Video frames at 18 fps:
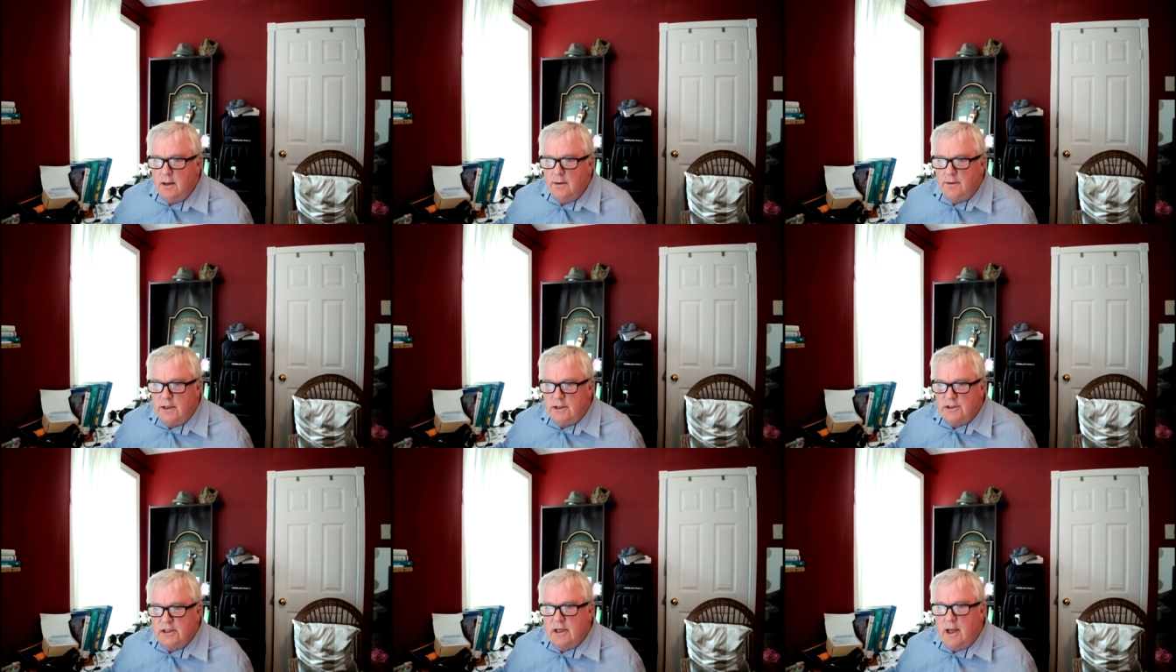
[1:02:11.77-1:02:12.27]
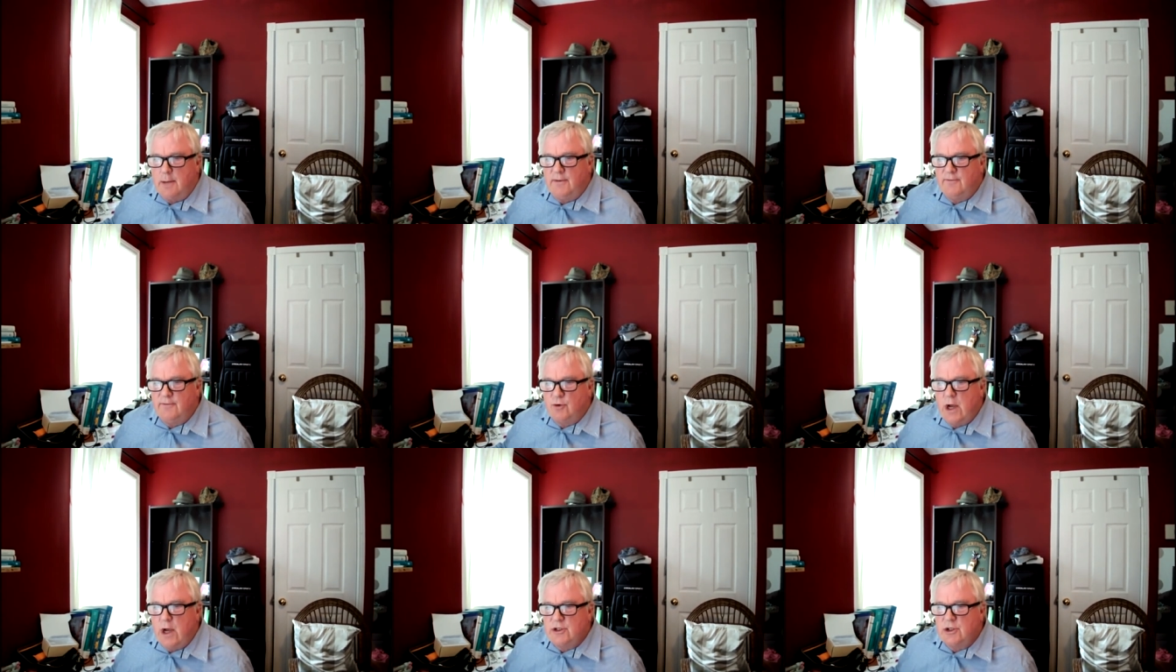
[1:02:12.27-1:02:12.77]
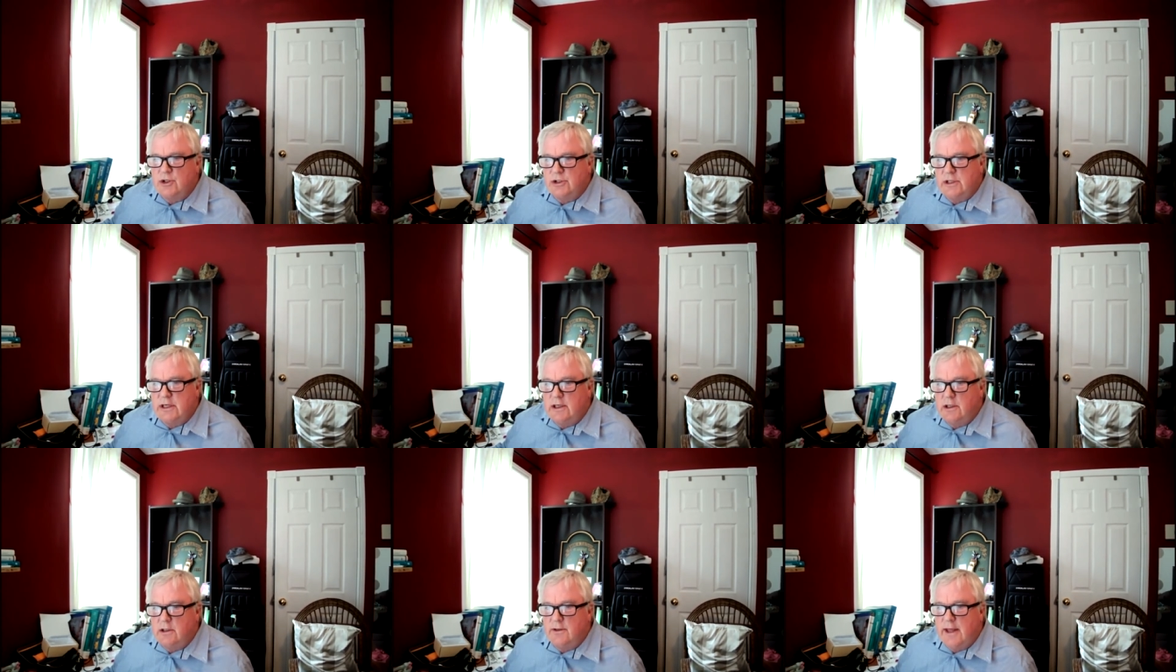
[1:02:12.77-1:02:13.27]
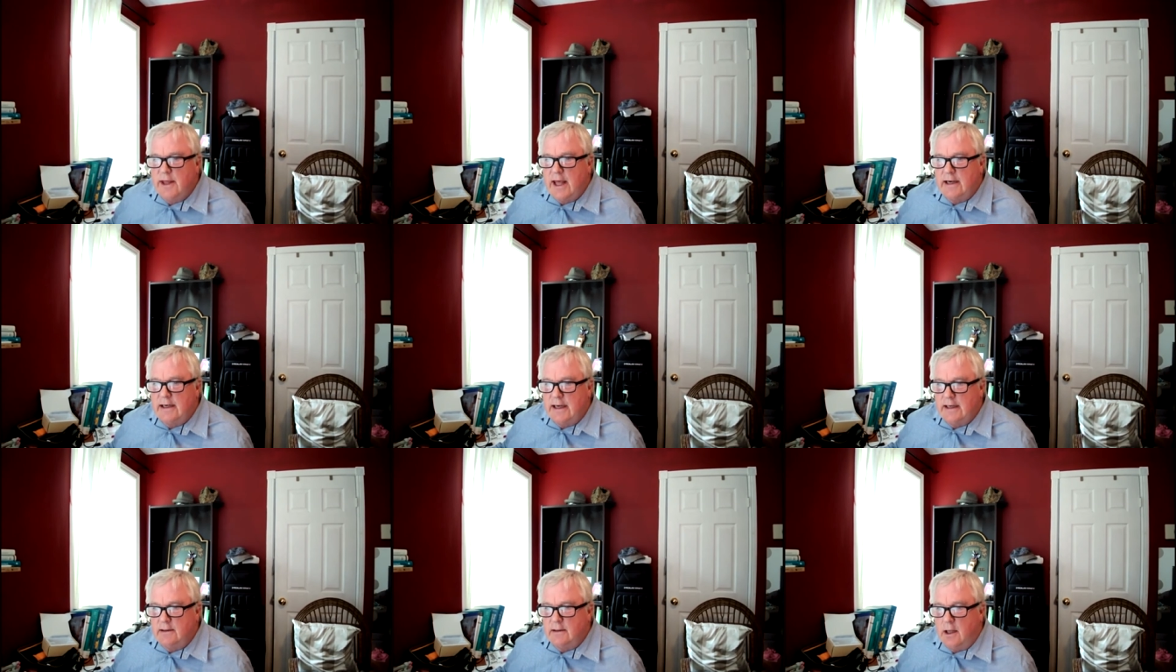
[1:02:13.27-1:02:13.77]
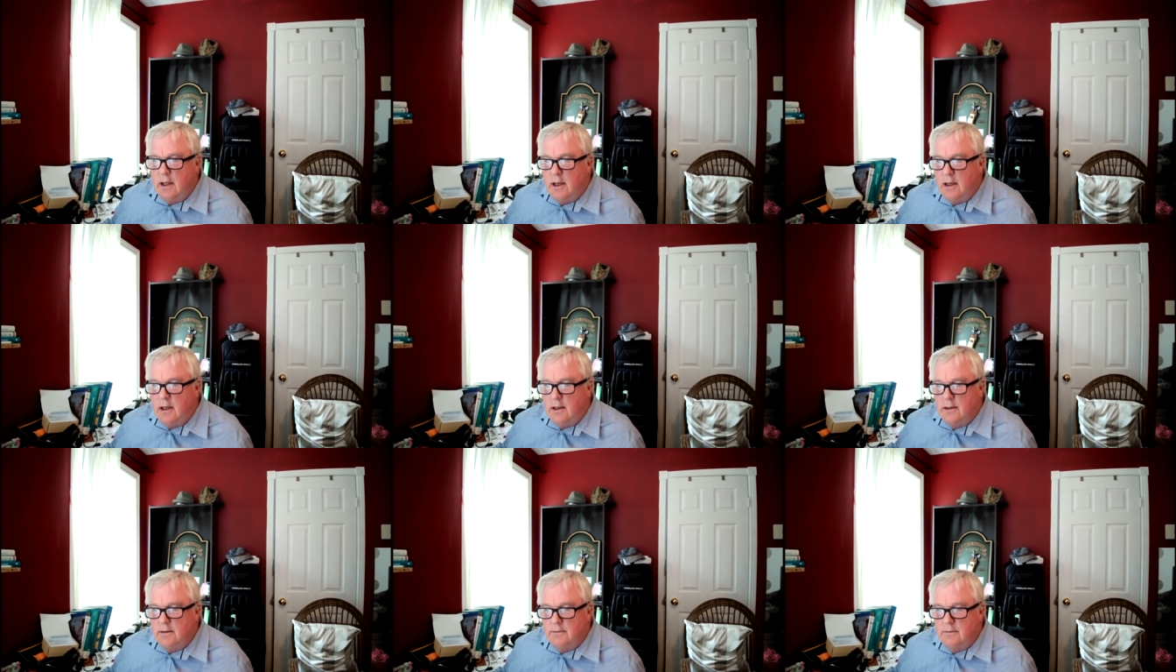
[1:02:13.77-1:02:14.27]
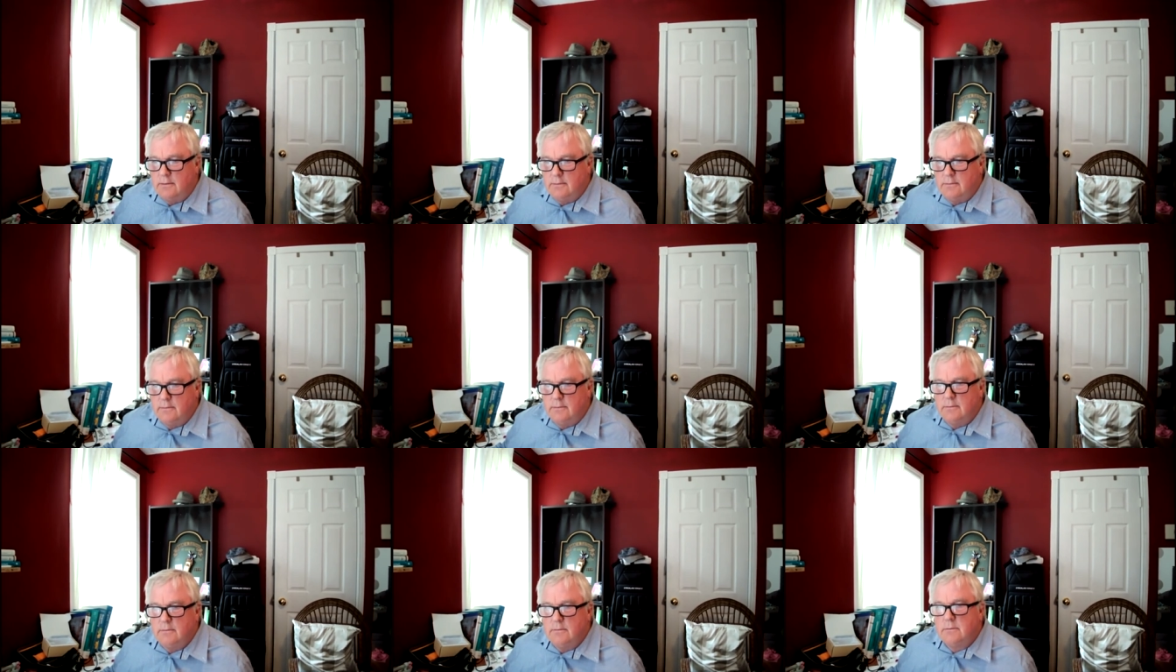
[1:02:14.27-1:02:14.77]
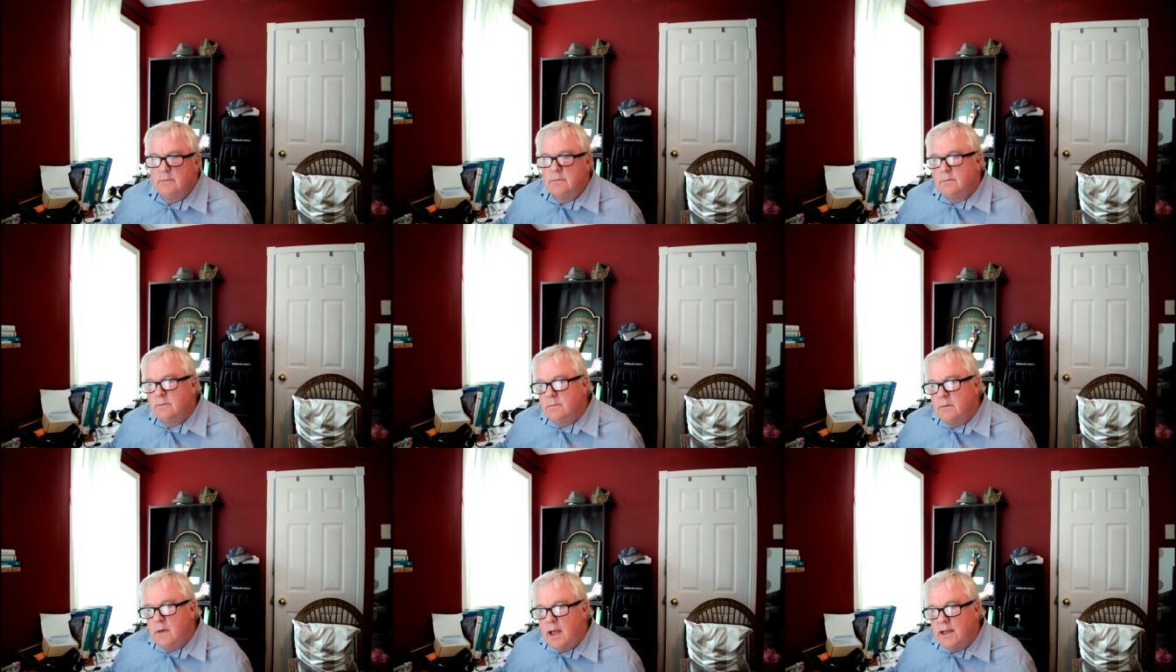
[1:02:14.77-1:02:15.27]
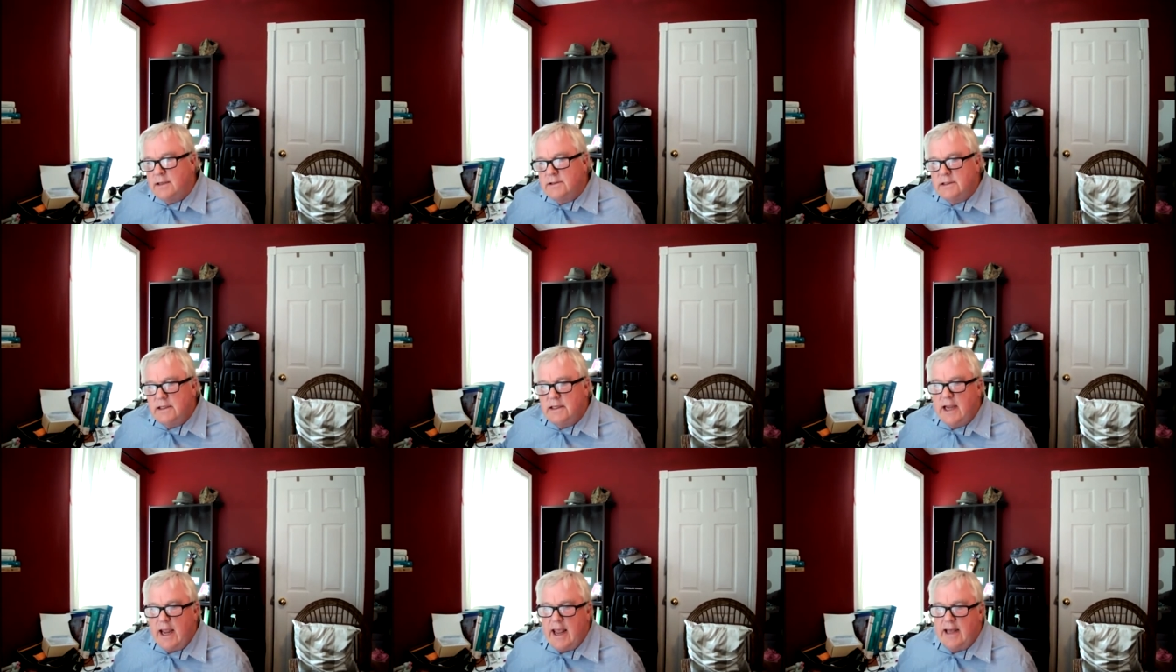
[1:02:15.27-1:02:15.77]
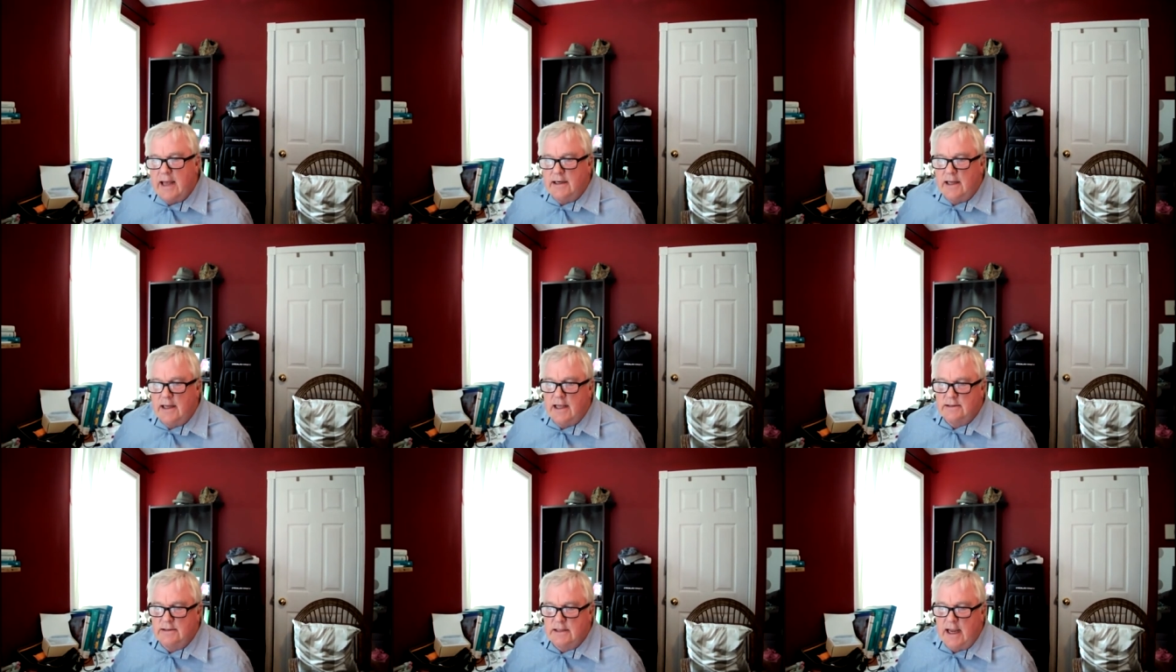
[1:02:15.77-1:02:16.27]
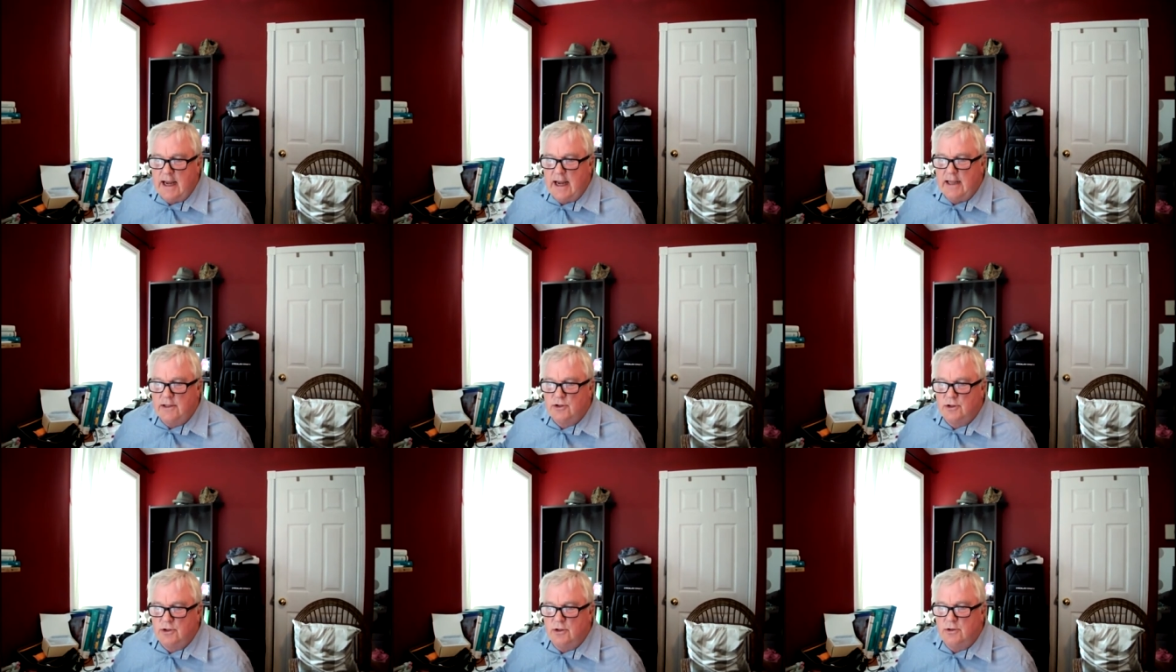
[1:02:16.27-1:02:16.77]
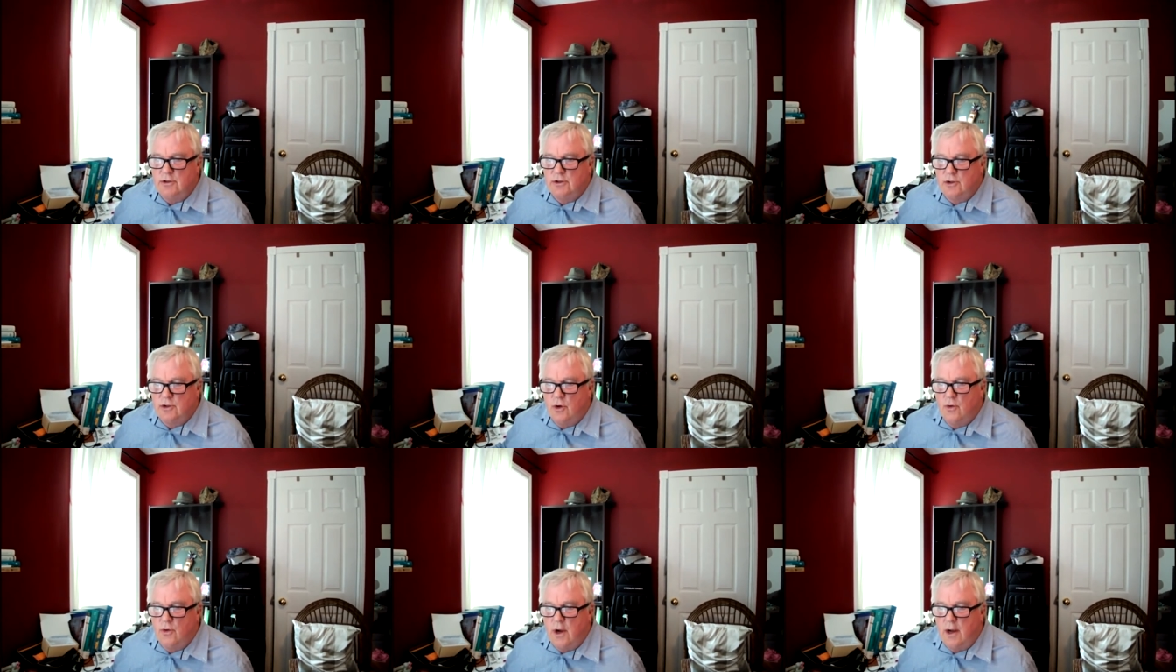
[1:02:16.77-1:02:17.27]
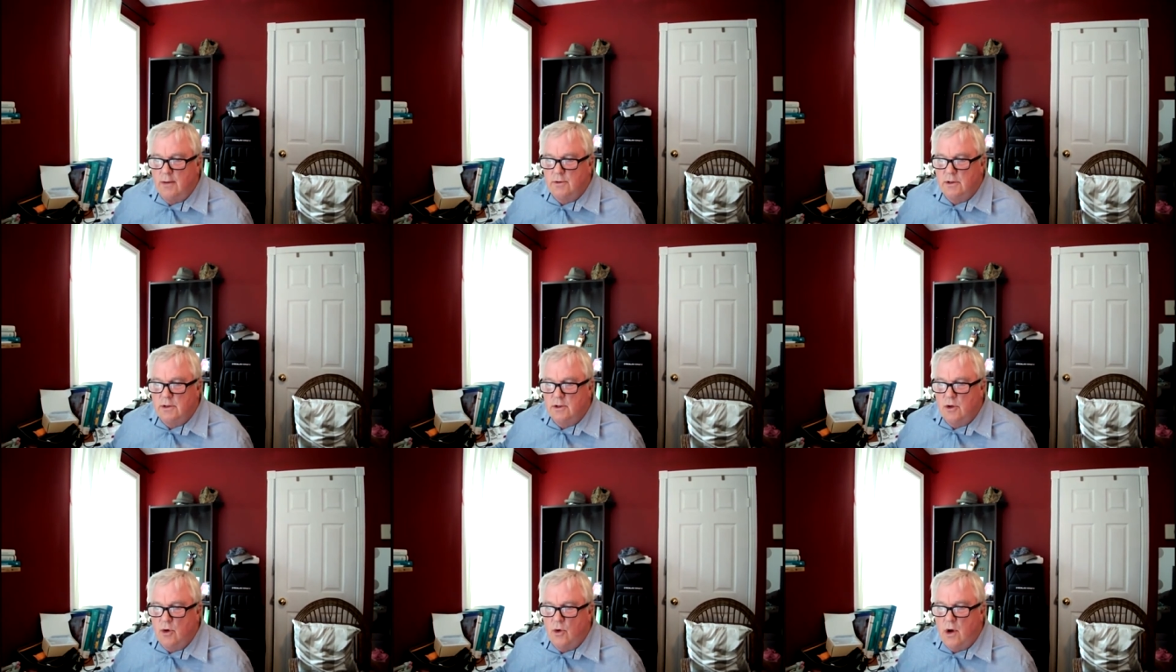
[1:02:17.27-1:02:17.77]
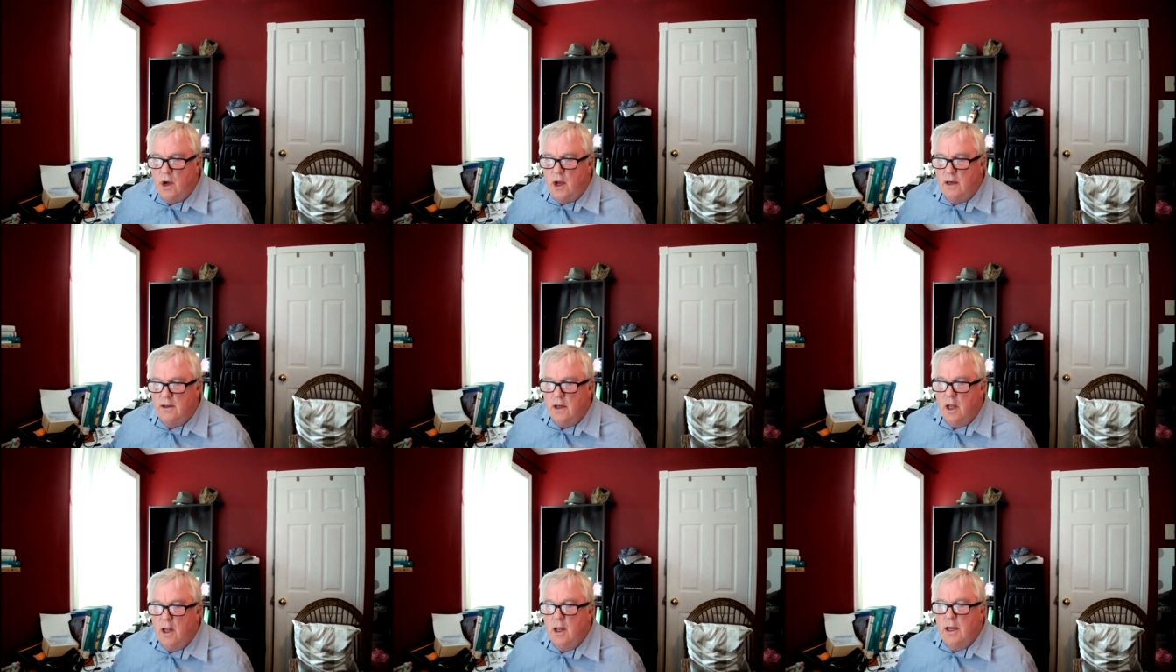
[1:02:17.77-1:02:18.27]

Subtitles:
There's a couple of questions here that I see Anna has answered, so I'm going to go on.